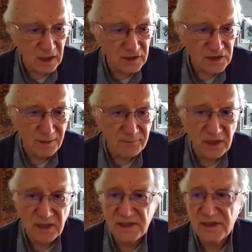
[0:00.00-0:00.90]

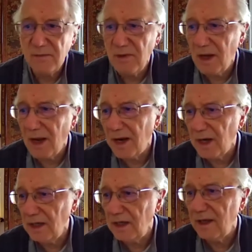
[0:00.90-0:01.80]
something similar
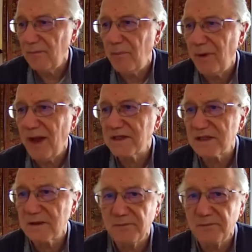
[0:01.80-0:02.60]
in the past.